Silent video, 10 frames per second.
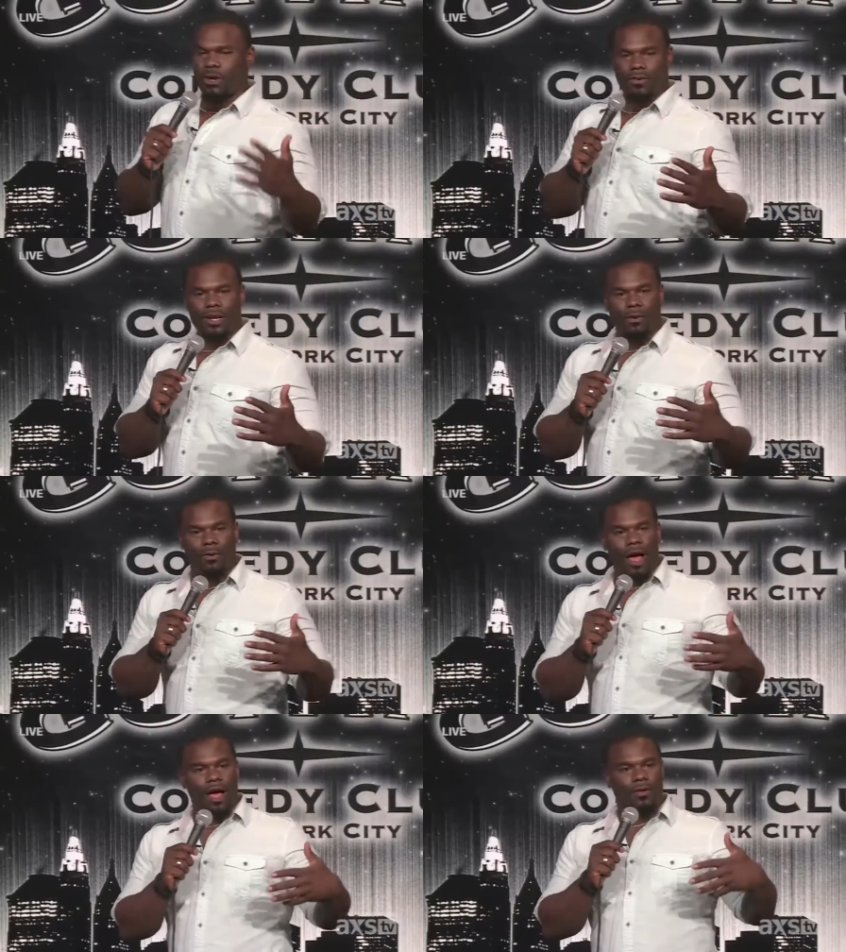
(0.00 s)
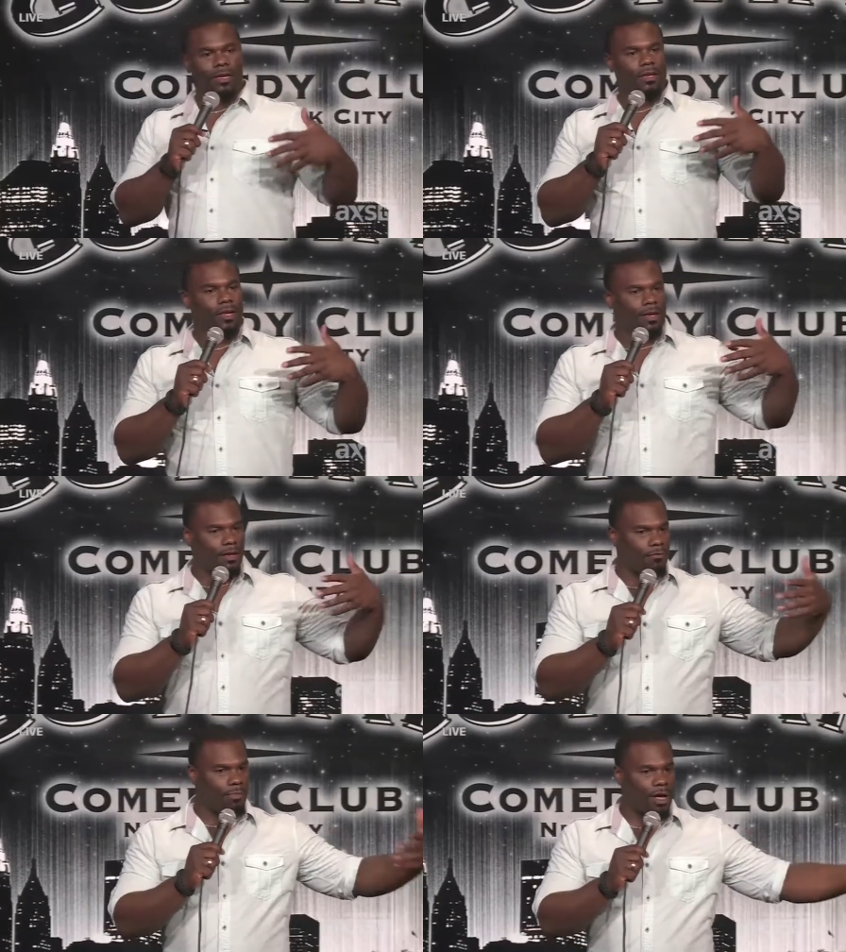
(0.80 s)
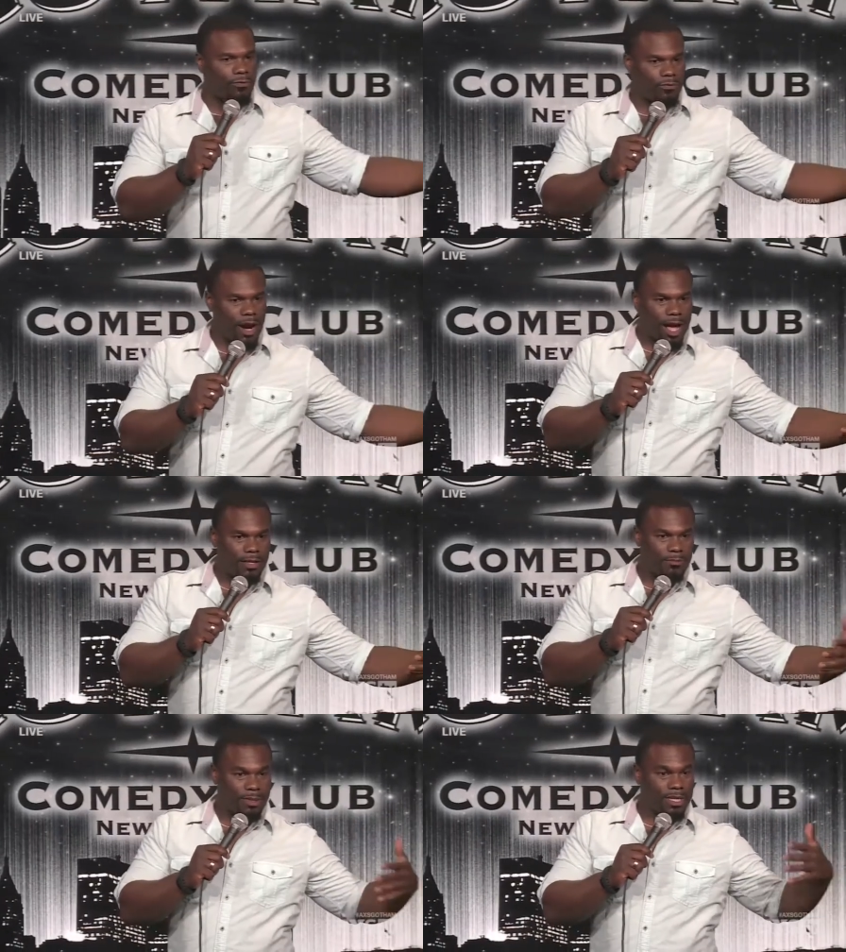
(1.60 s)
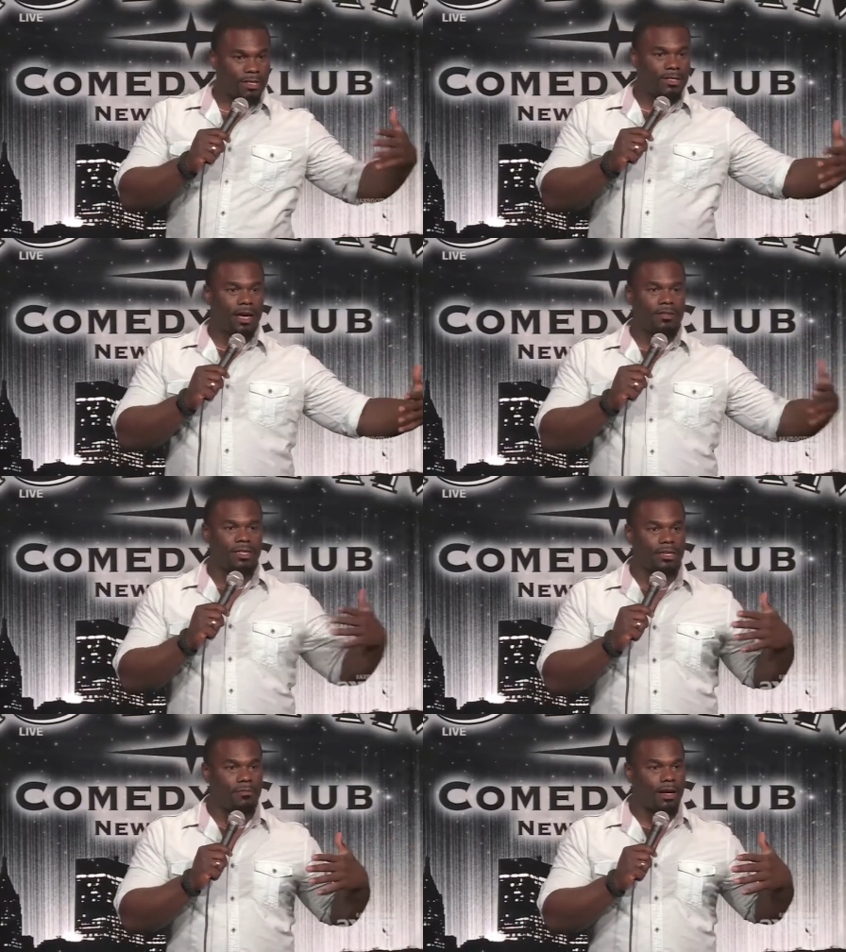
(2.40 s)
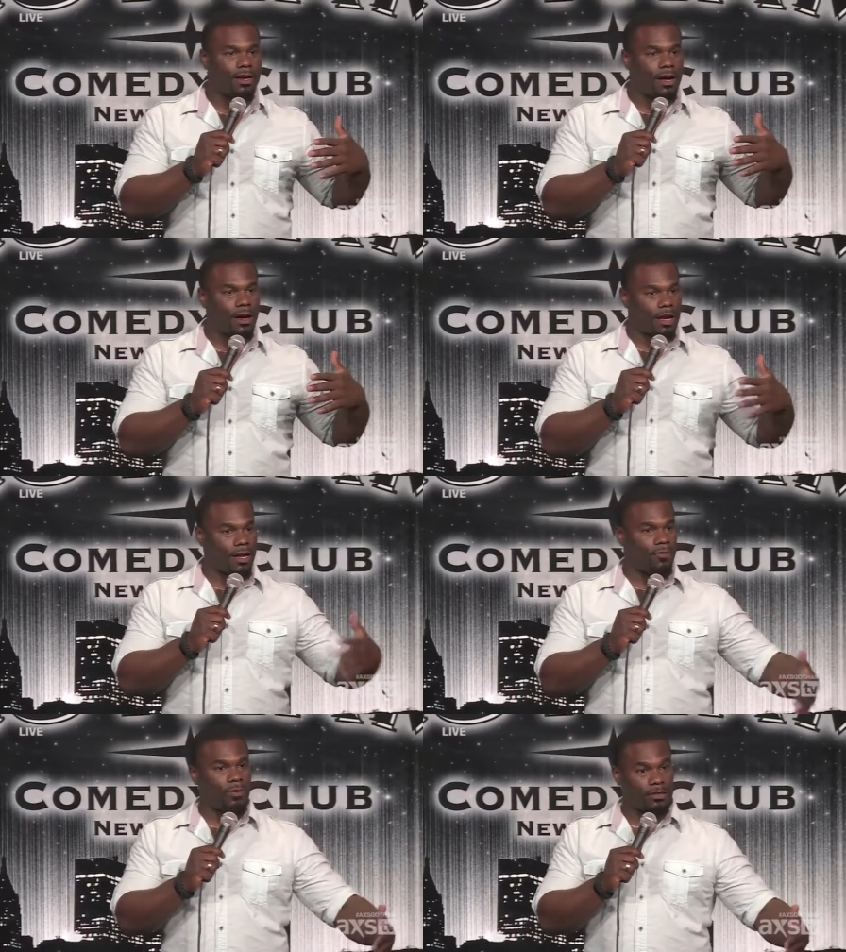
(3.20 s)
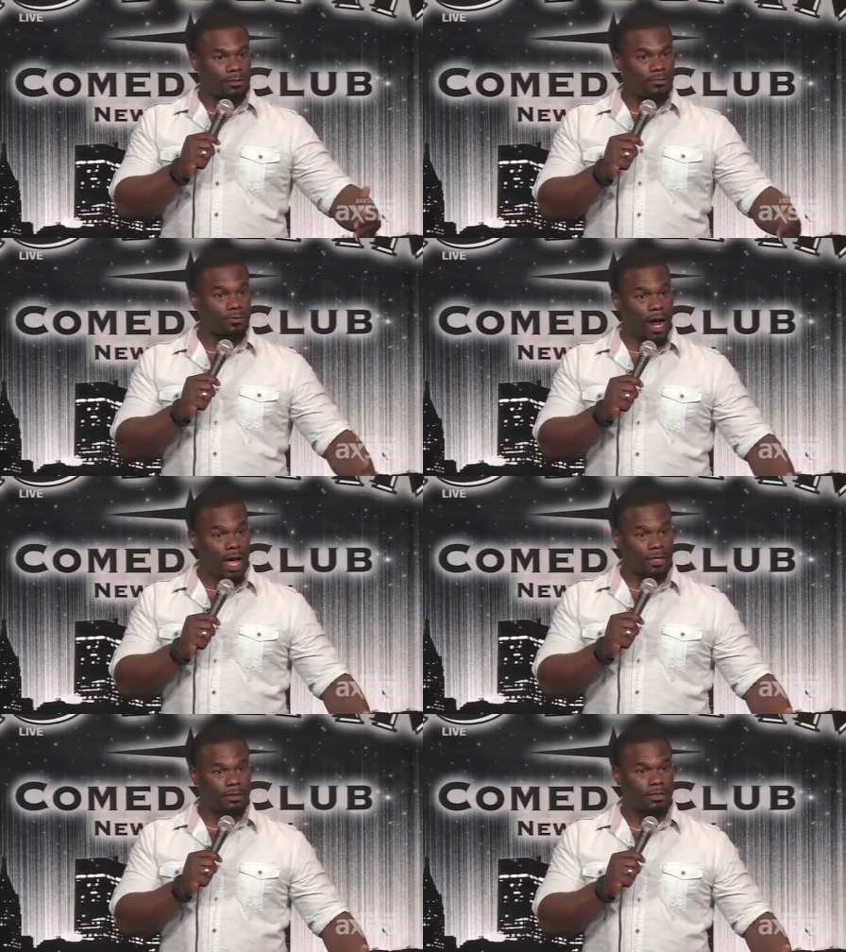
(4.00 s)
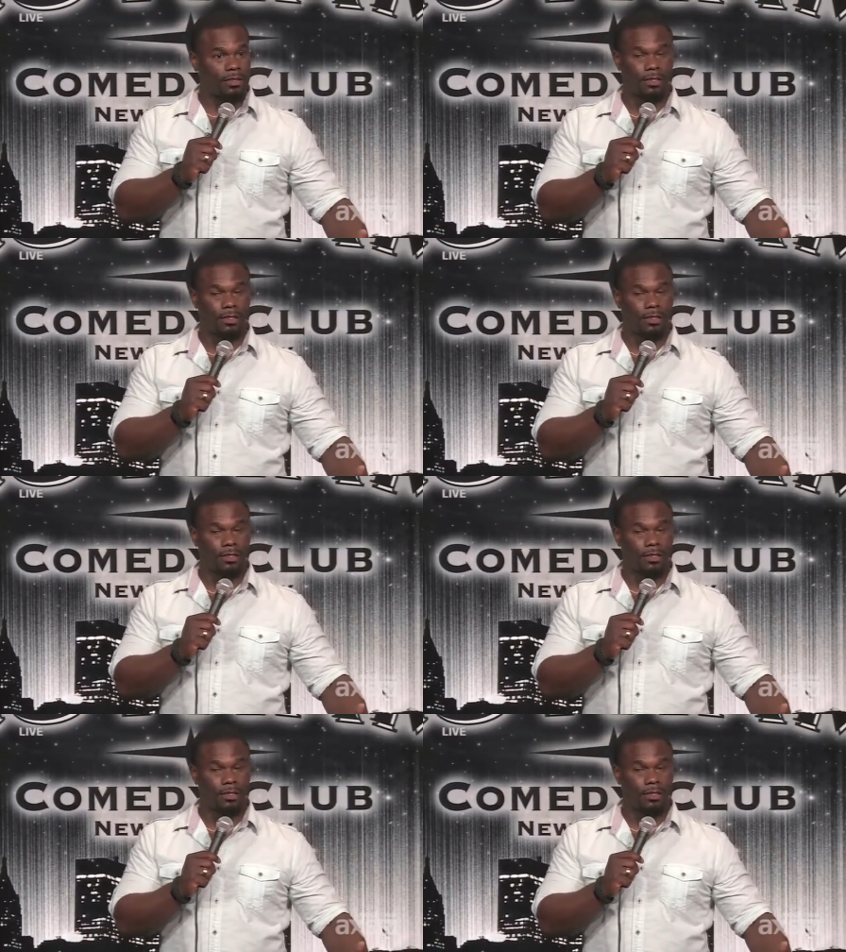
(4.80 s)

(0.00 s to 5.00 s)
driven in a while and bought fries, but the other day I was cleaning my car and I found some fries